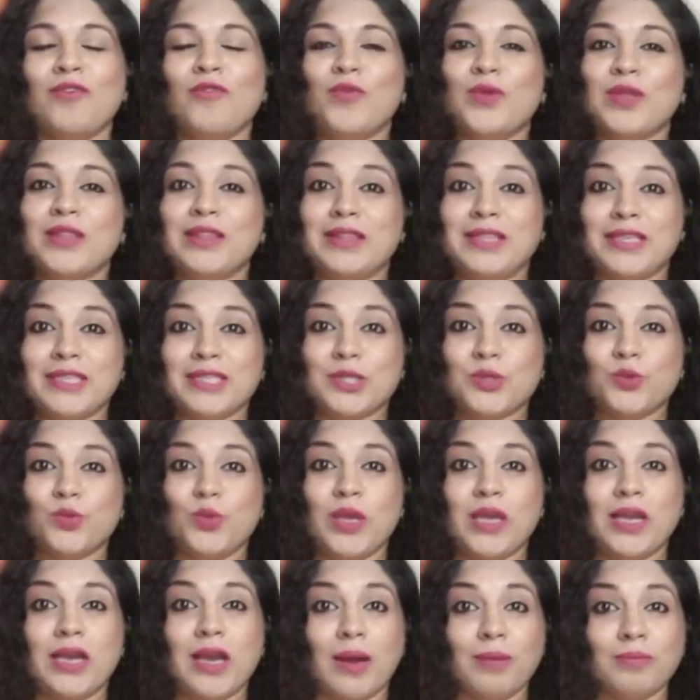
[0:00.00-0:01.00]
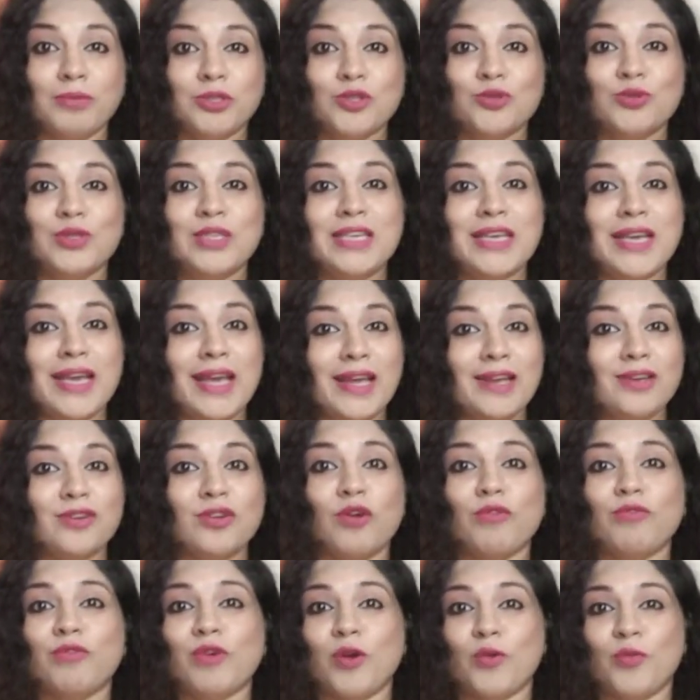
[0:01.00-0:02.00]
With this, we come to the end
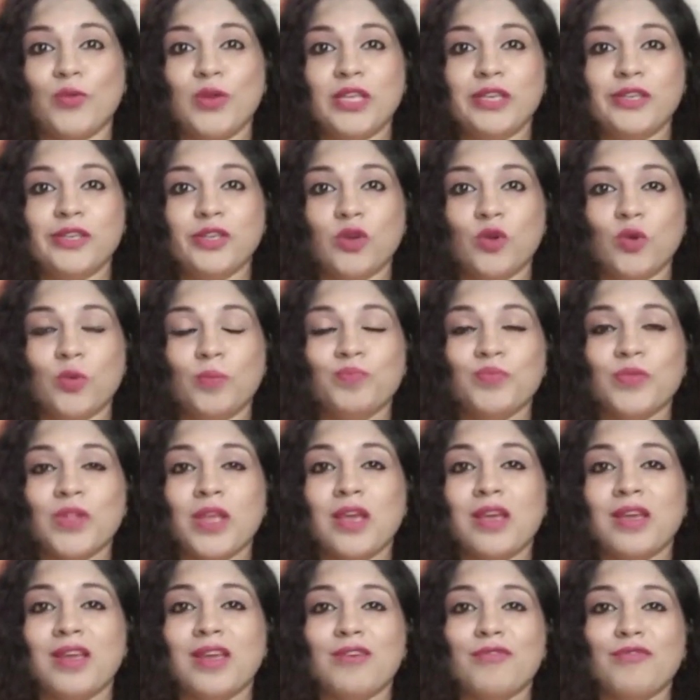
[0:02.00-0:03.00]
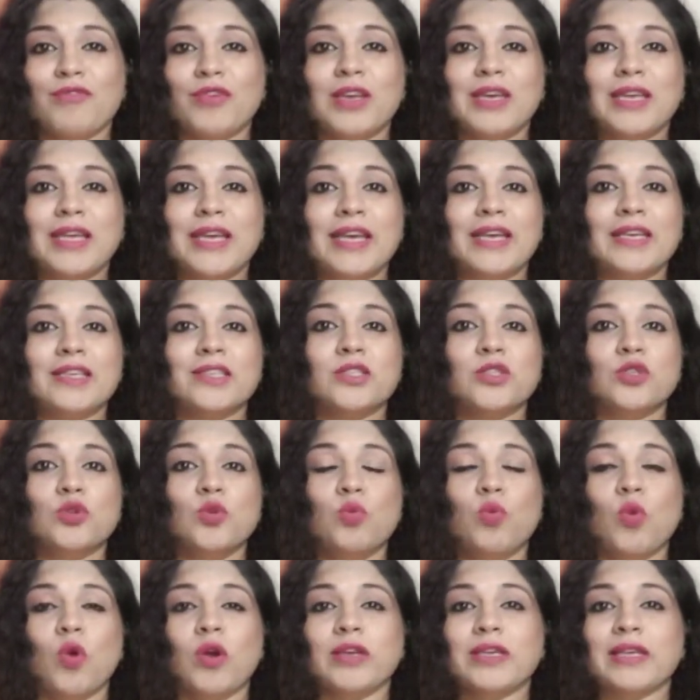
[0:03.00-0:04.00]
of our video. If in case
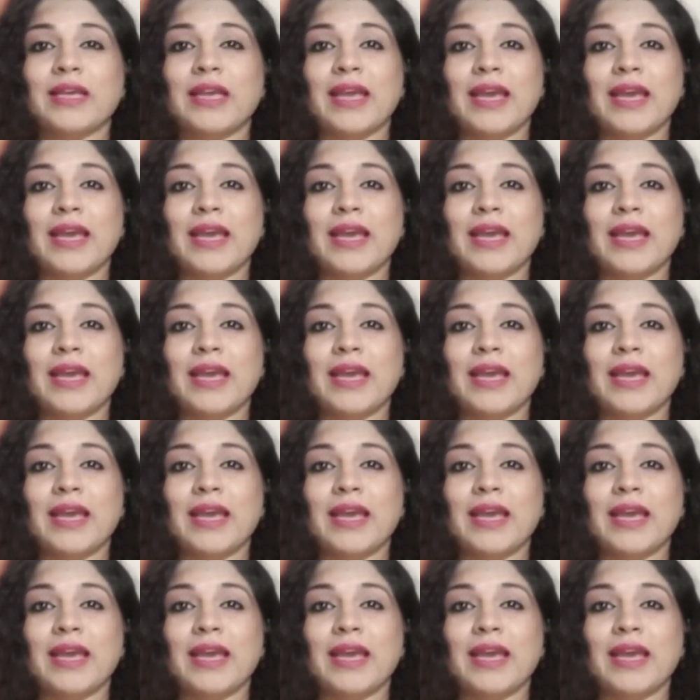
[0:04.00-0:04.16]
you want